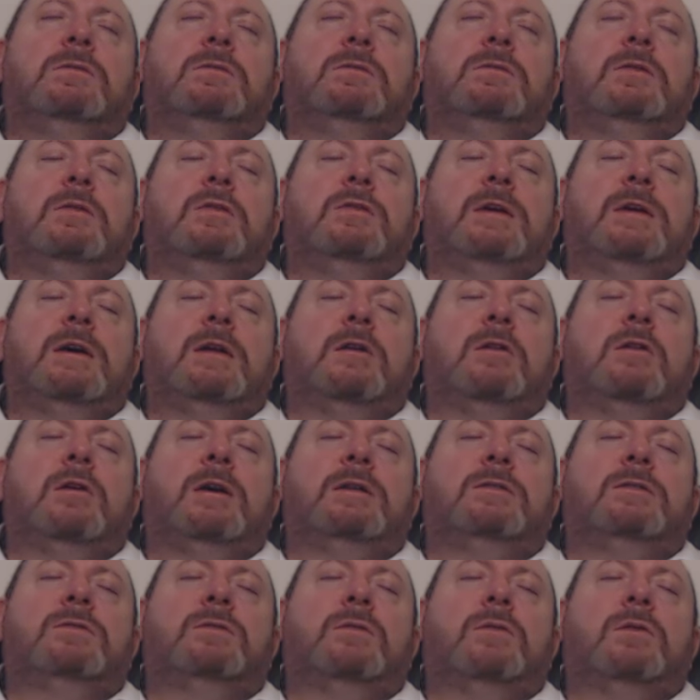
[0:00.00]
Turn that
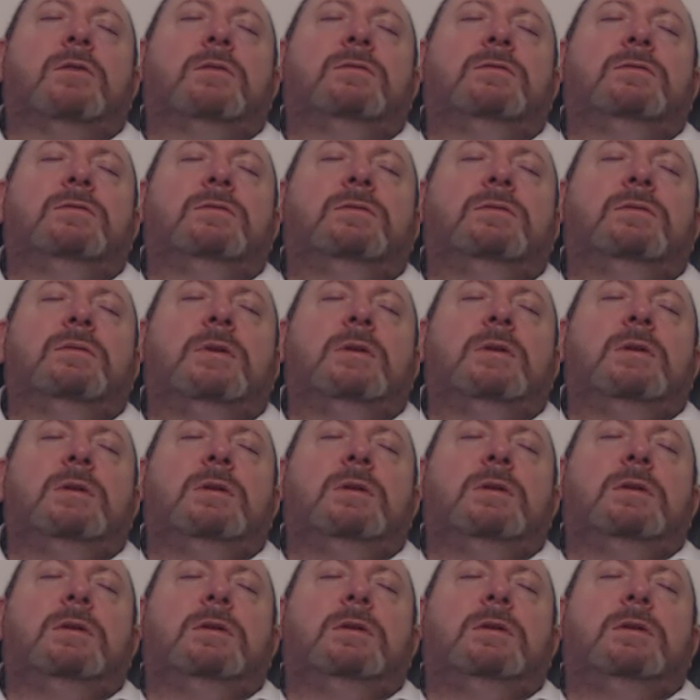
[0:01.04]
light off
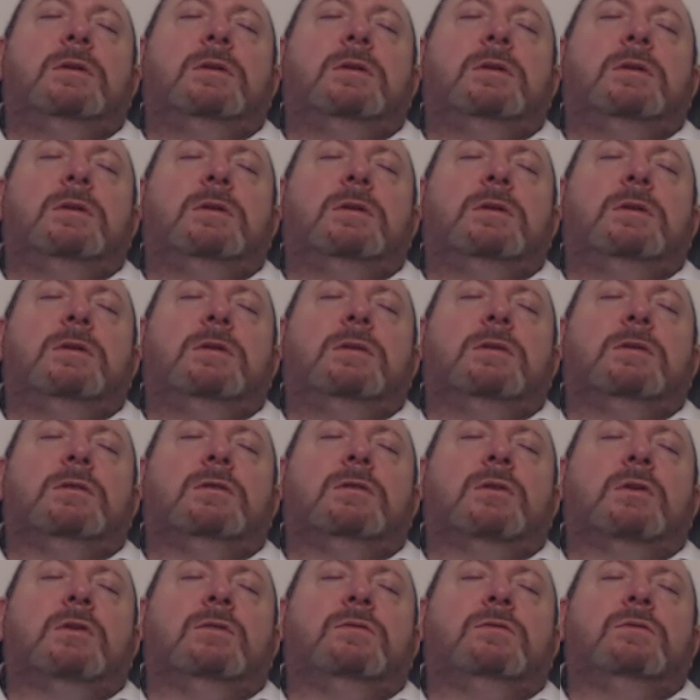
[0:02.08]
and
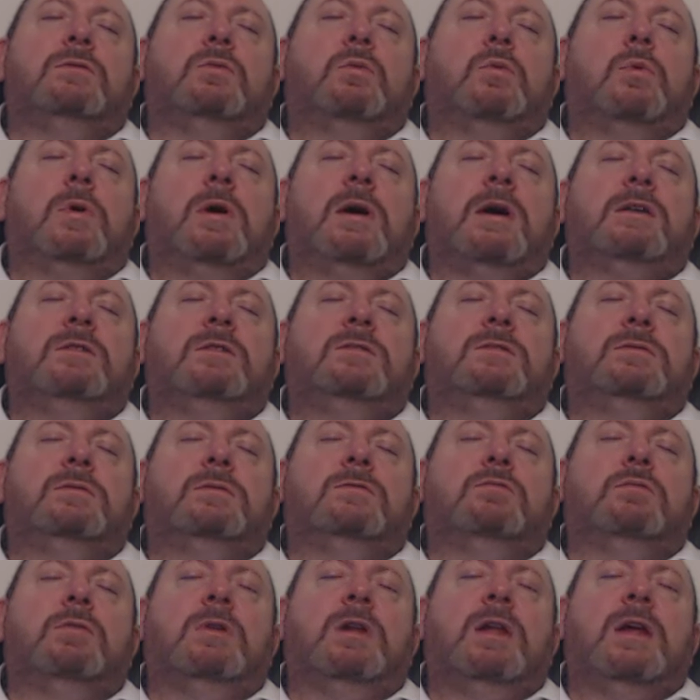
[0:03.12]
go twice
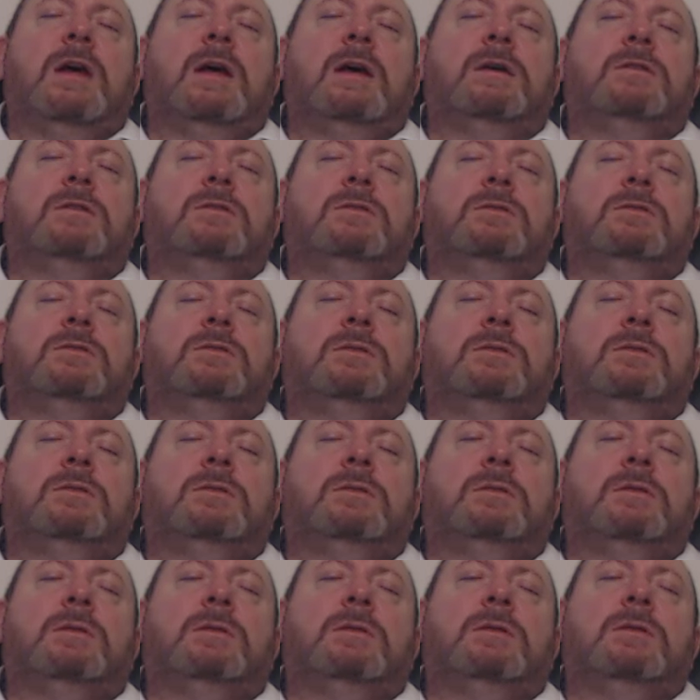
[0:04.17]
as relaxed
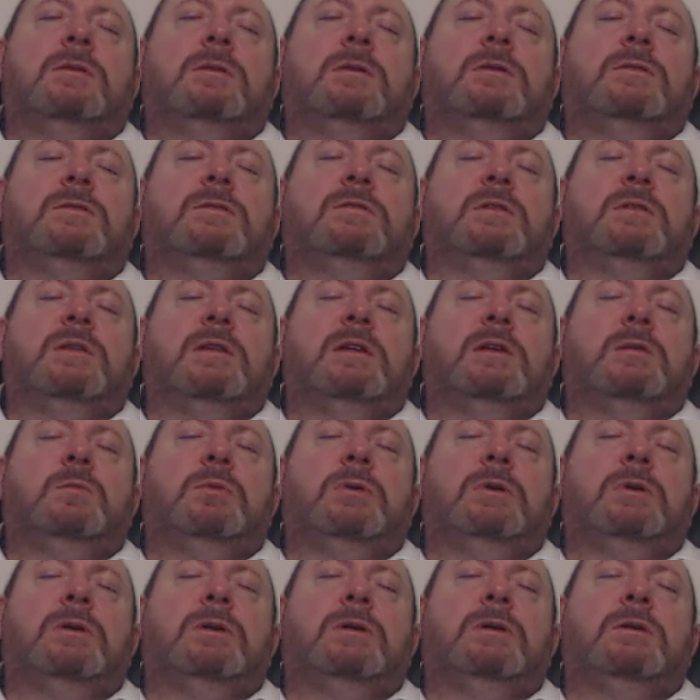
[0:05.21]
and
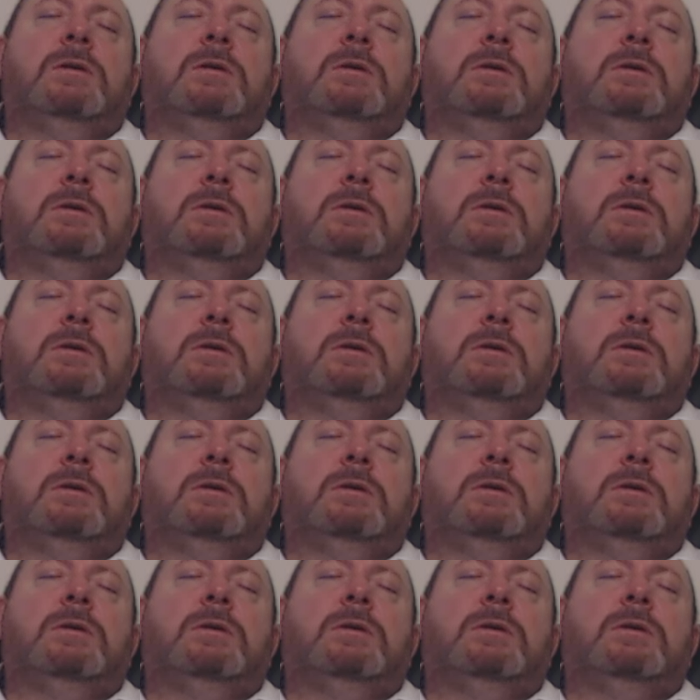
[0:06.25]
sleepy.